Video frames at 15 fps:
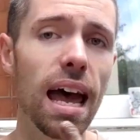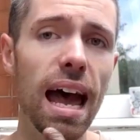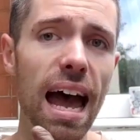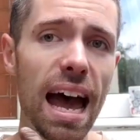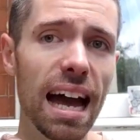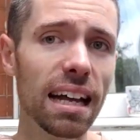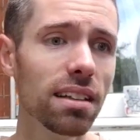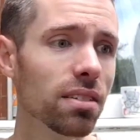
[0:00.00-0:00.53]

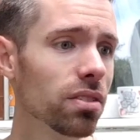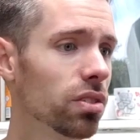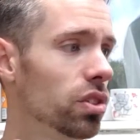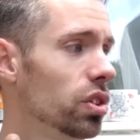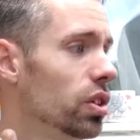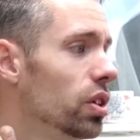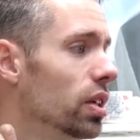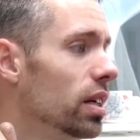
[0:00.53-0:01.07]
and
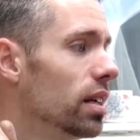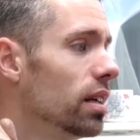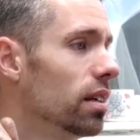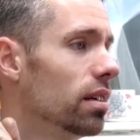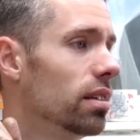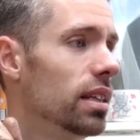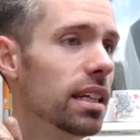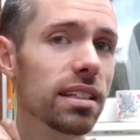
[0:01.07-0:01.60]

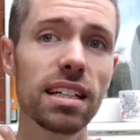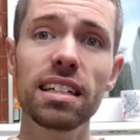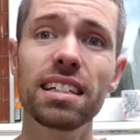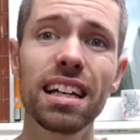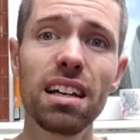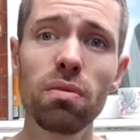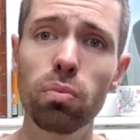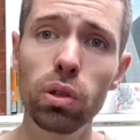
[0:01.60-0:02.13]
the
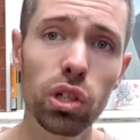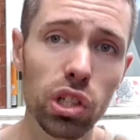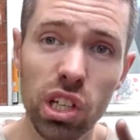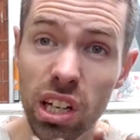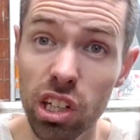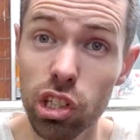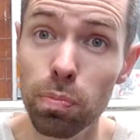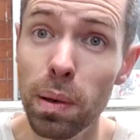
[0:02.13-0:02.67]
Dizzy, we're just
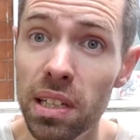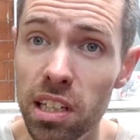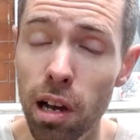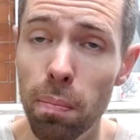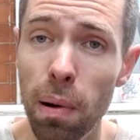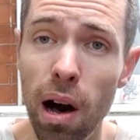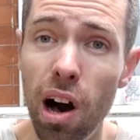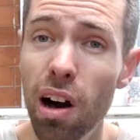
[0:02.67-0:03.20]
going to split it
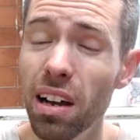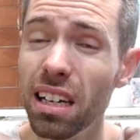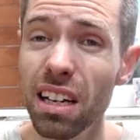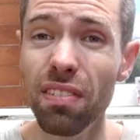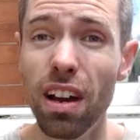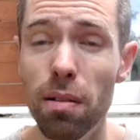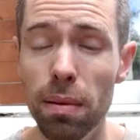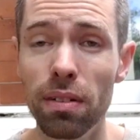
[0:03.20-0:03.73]
apart,
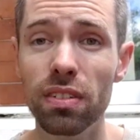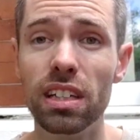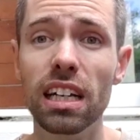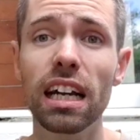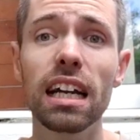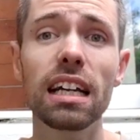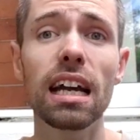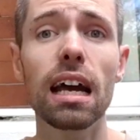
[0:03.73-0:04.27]
give it a bit of a
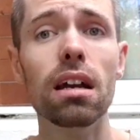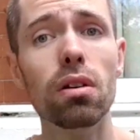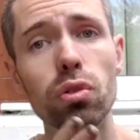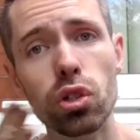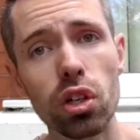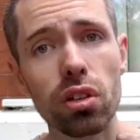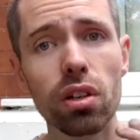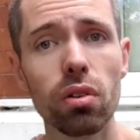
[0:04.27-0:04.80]
clean, and I'll
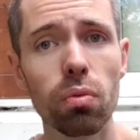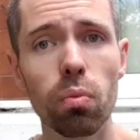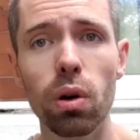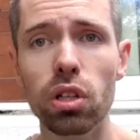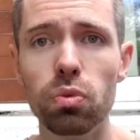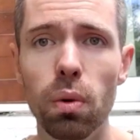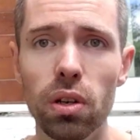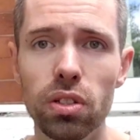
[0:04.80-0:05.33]
show you
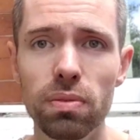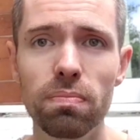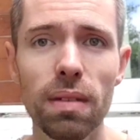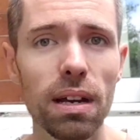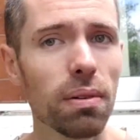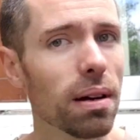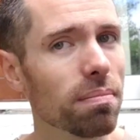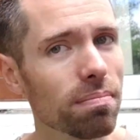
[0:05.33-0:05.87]
what's what.
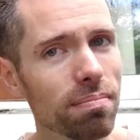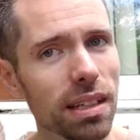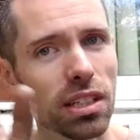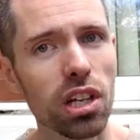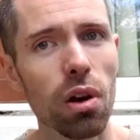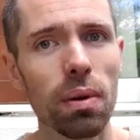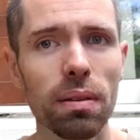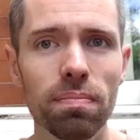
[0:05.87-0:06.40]
Anyway,
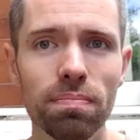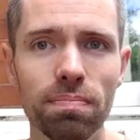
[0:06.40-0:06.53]
let's go in.